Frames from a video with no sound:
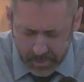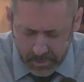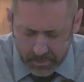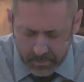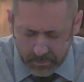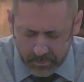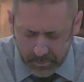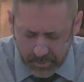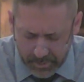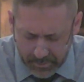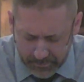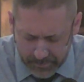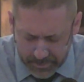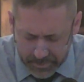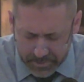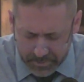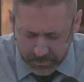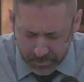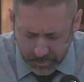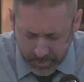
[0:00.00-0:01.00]
You give
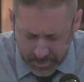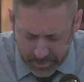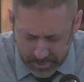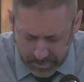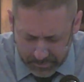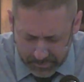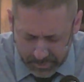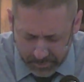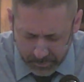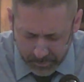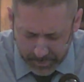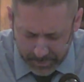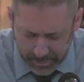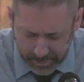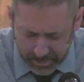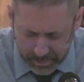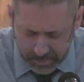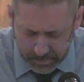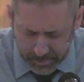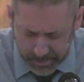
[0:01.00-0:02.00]
us the wisdom that we
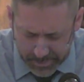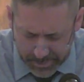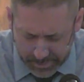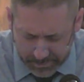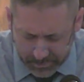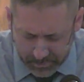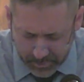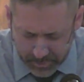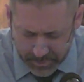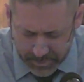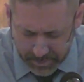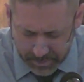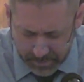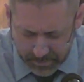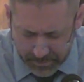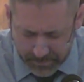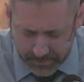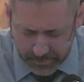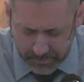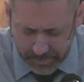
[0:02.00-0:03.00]
need to protect
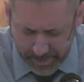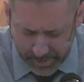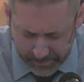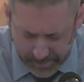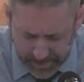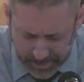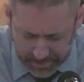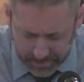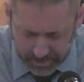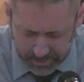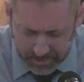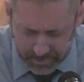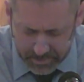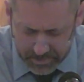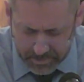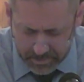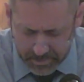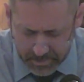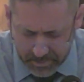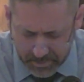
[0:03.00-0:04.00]
ourselves from
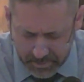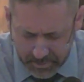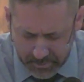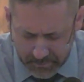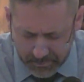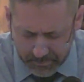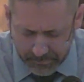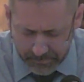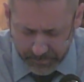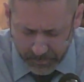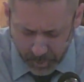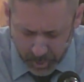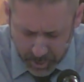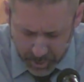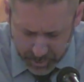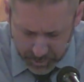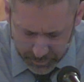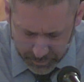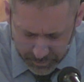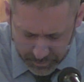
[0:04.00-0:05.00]
heresies, from false
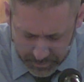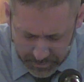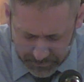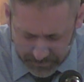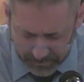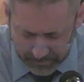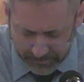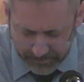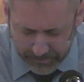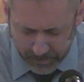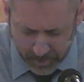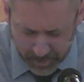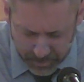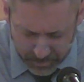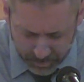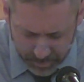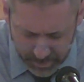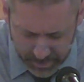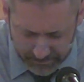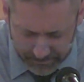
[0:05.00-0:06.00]
truths, from false
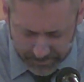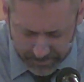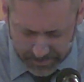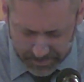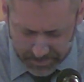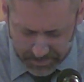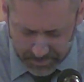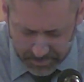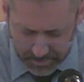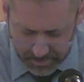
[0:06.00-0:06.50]
prophets.